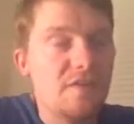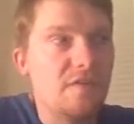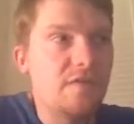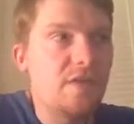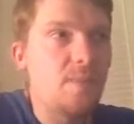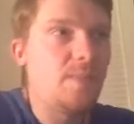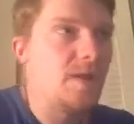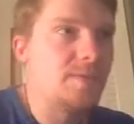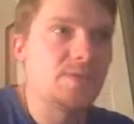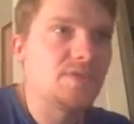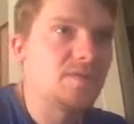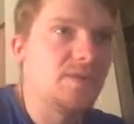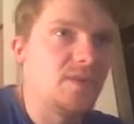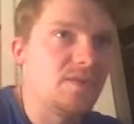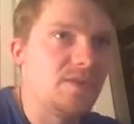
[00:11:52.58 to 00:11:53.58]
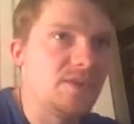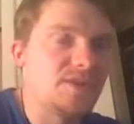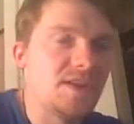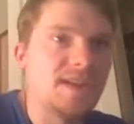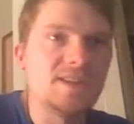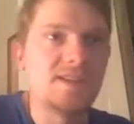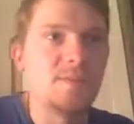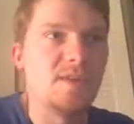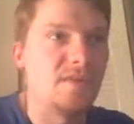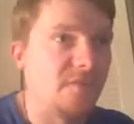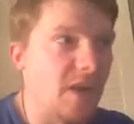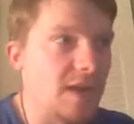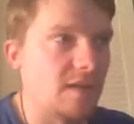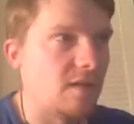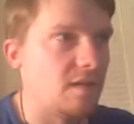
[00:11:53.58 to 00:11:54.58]
if the purpose of a university is
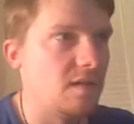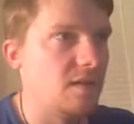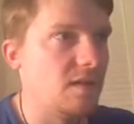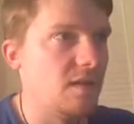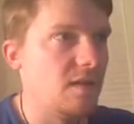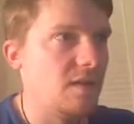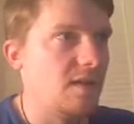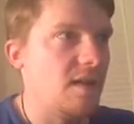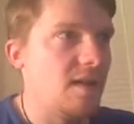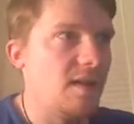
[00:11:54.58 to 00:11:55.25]
to be offended,